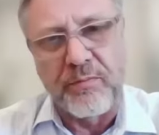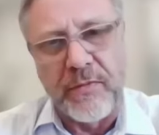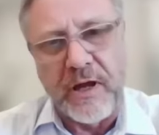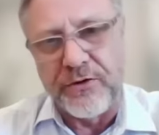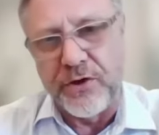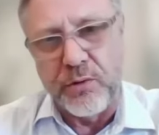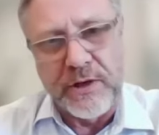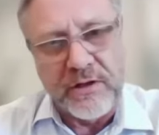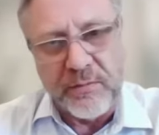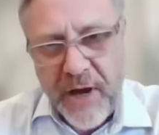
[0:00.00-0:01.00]
or
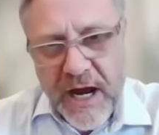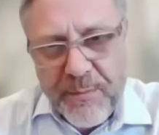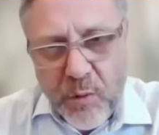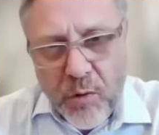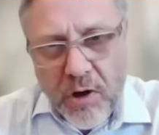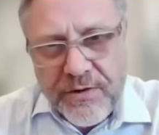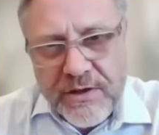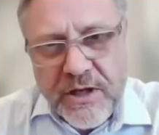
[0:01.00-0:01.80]
doing the paperwork?